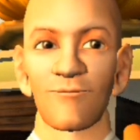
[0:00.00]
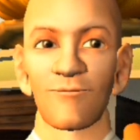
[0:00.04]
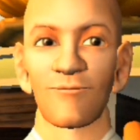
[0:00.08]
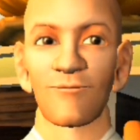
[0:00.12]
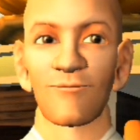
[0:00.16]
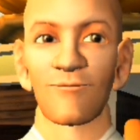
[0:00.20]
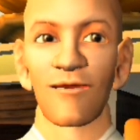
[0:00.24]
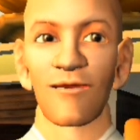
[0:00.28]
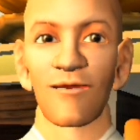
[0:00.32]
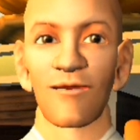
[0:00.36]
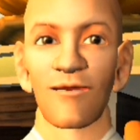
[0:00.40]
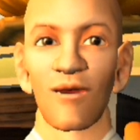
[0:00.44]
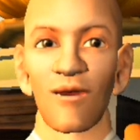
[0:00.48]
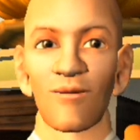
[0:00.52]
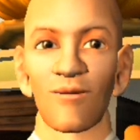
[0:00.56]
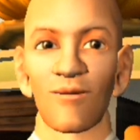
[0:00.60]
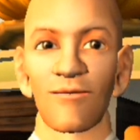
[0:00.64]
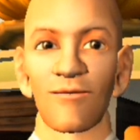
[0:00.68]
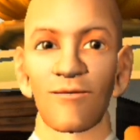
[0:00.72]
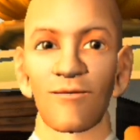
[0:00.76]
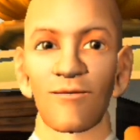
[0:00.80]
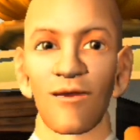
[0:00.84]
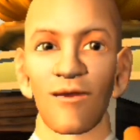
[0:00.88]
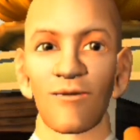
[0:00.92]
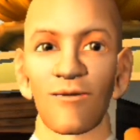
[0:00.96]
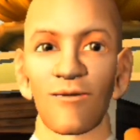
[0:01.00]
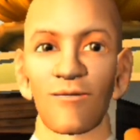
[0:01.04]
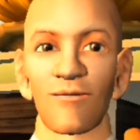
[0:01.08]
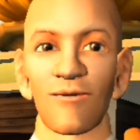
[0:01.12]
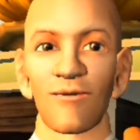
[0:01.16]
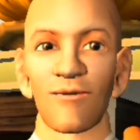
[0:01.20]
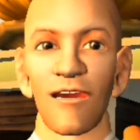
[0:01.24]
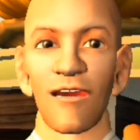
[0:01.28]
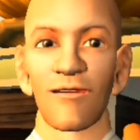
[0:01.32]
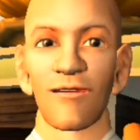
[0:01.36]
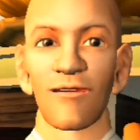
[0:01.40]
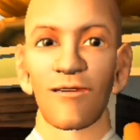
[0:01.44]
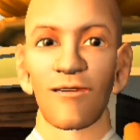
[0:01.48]
Or I wish I had done
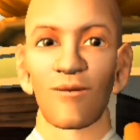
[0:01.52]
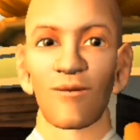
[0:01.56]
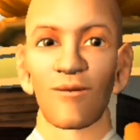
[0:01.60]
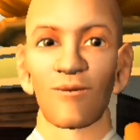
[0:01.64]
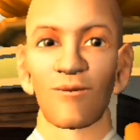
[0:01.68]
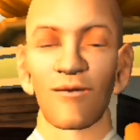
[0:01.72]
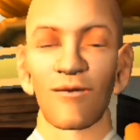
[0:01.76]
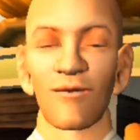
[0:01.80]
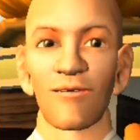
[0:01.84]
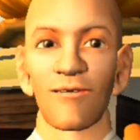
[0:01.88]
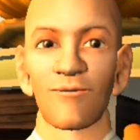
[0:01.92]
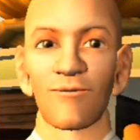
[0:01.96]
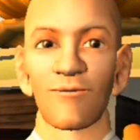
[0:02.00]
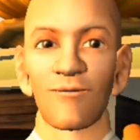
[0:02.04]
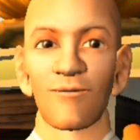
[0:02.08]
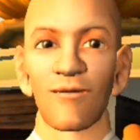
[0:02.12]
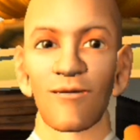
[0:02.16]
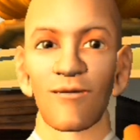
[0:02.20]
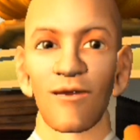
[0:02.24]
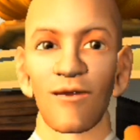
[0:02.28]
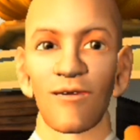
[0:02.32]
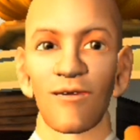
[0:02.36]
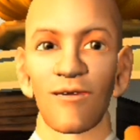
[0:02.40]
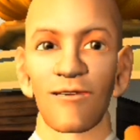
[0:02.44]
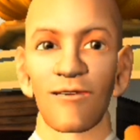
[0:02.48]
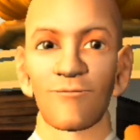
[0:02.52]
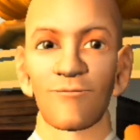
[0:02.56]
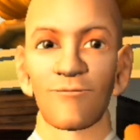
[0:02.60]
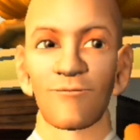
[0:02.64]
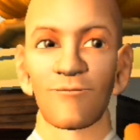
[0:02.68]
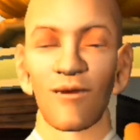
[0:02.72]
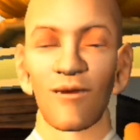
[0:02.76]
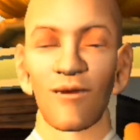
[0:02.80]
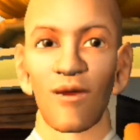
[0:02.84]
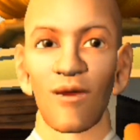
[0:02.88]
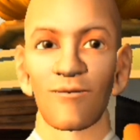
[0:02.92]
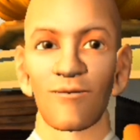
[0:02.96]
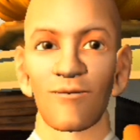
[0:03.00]
more, I wish I had done less,
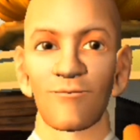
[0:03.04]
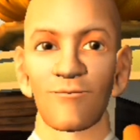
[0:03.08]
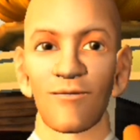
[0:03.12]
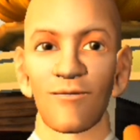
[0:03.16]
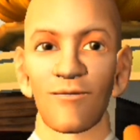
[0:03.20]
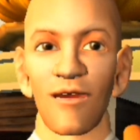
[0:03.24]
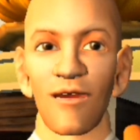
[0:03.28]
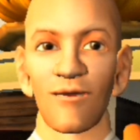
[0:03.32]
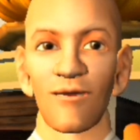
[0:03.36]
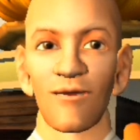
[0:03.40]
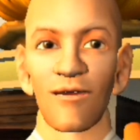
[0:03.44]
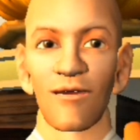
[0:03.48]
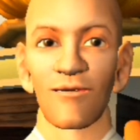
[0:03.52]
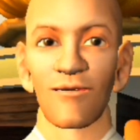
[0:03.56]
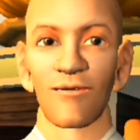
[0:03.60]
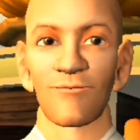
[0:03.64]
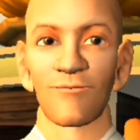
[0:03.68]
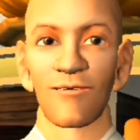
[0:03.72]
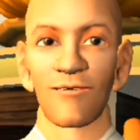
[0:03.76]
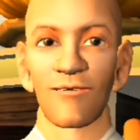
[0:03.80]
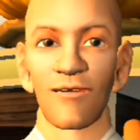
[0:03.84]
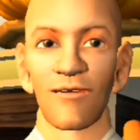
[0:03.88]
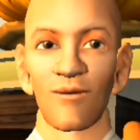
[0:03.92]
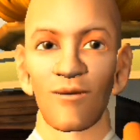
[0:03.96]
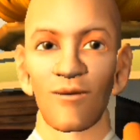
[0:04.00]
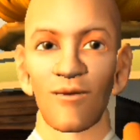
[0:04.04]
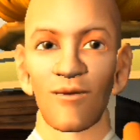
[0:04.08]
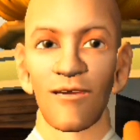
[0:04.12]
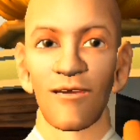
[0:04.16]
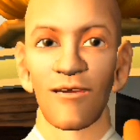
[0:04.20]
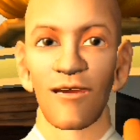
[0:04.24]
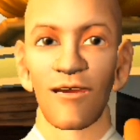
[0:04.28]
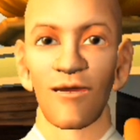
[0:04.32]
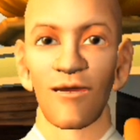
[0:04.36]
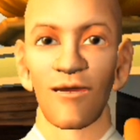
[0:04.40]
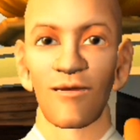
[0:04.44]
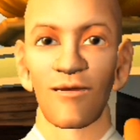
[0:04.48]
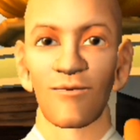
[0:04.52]
I wish I hadn't said that.
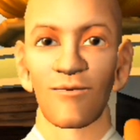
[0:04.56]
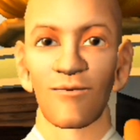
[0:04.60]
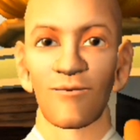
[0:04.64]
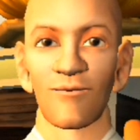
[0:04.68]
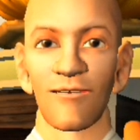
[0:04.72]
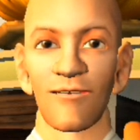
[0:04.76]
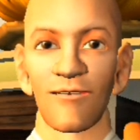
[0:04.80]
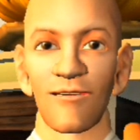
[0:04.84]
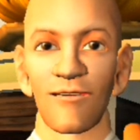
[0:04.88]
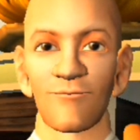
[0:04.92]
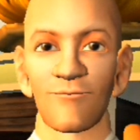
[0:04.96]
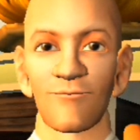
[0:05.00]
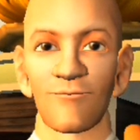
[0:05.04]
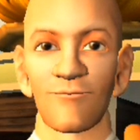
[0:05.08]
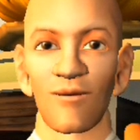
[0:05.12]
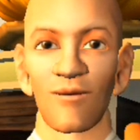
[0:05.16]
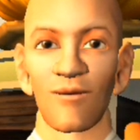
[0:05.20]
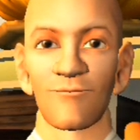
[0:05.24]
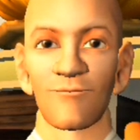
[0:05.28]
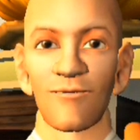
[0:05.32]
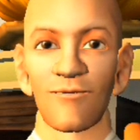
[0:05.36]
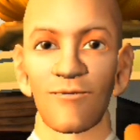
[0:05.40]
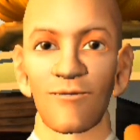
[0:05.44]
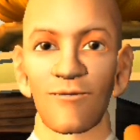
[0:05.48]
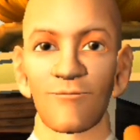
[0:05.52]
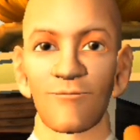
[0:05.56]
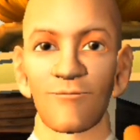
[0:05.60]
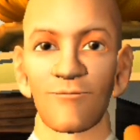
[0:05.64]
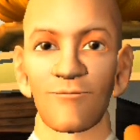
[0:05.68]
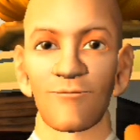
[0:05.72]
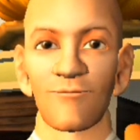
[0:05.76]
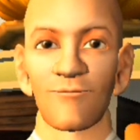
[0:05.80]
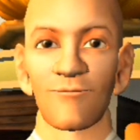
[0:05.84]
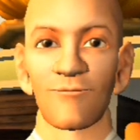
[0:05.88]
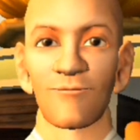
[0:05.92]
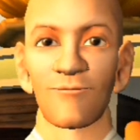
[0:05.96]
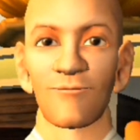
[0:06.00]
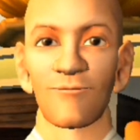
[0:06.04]
So those are regrets.
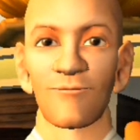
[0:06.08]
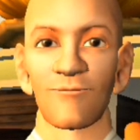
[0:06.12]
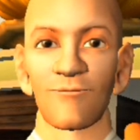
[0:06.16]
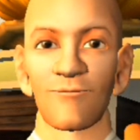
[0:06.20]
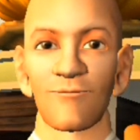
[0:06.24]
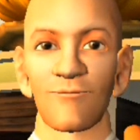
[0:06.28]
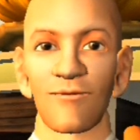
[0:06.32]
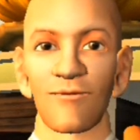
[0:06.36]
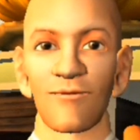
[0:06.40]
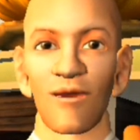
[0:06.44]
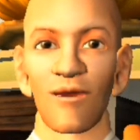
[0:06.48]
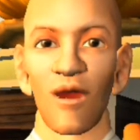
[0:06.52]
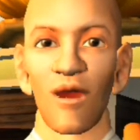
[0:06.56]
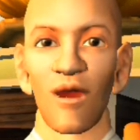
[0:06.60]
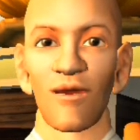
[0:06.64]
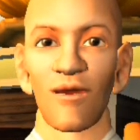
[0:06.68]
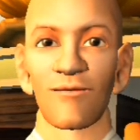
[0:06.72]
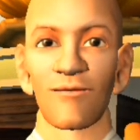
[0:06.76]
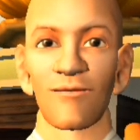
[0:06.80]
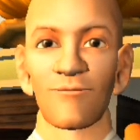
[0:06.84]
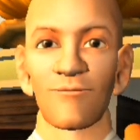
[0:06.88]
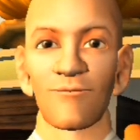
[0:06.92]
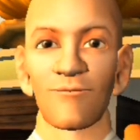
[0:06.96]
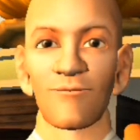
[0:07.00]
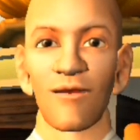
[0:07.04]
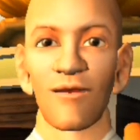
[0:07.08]
They're basically